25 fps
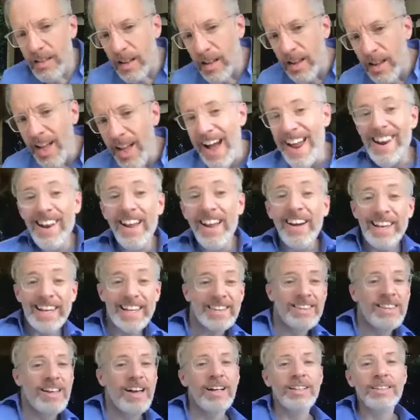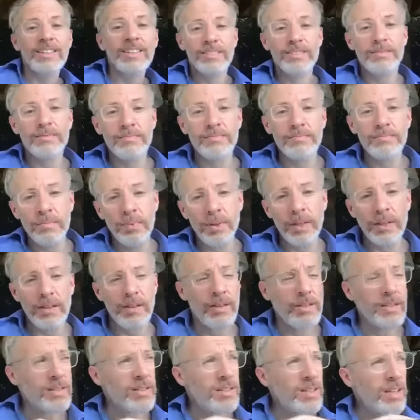I like that
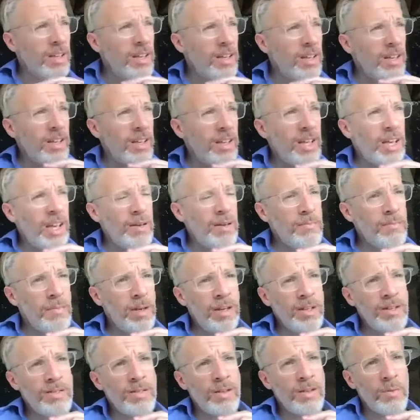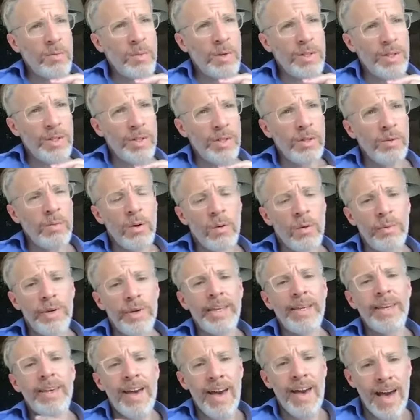because it means that we're doing what we
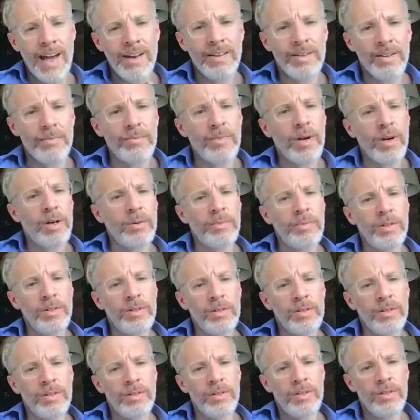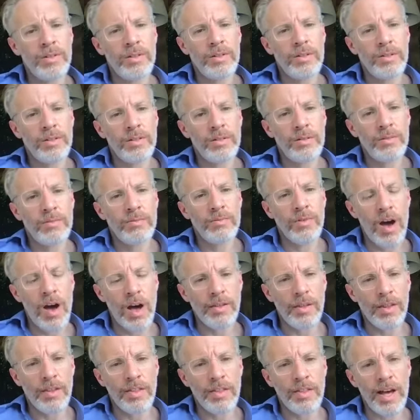can at the moment,
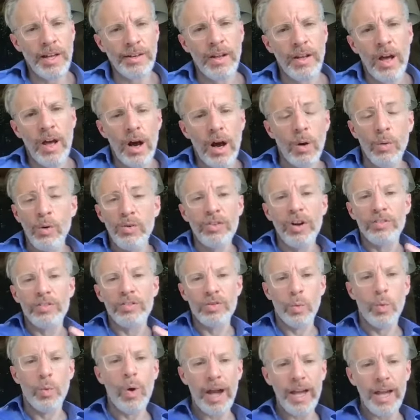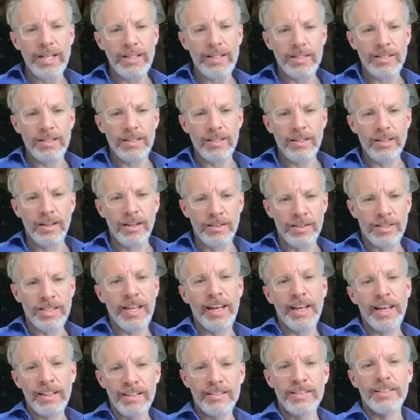rather than, oh, we've got to wait
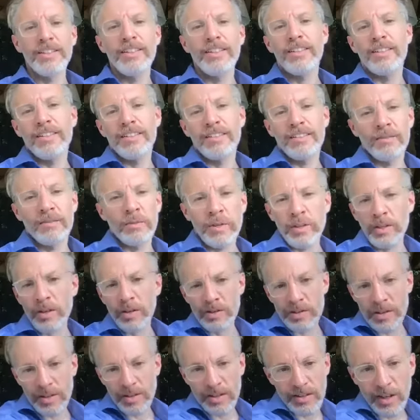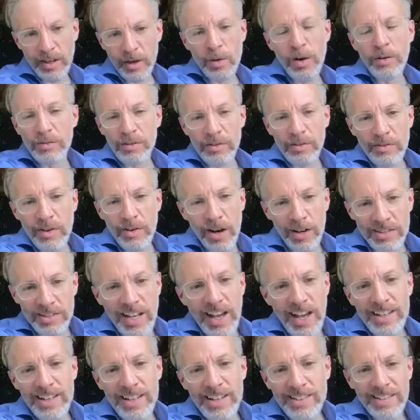until we're using the equivalent of hog's
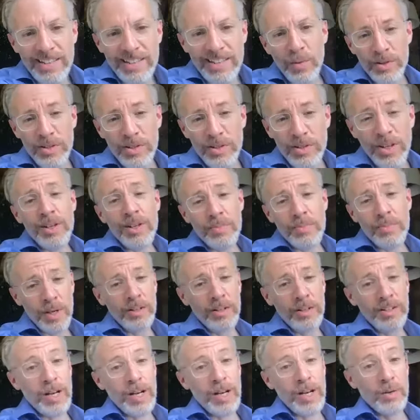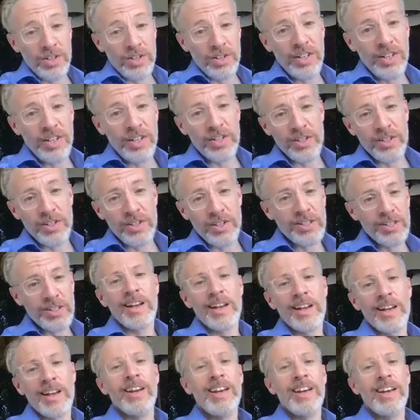hairs, because that was, to be honest, that was traditional. It's
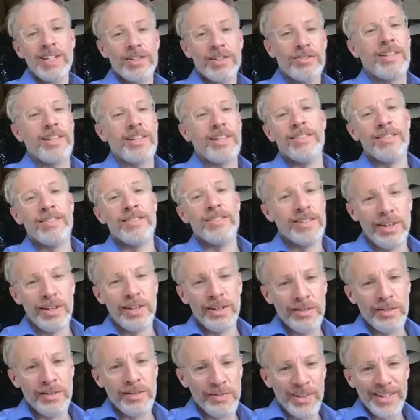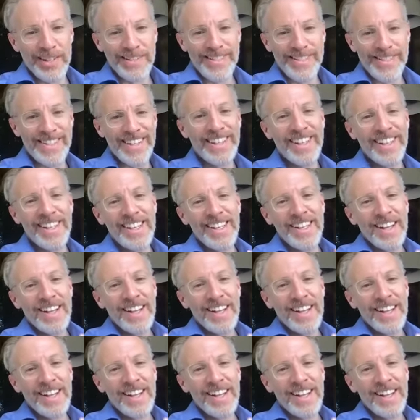like our history lessons at university.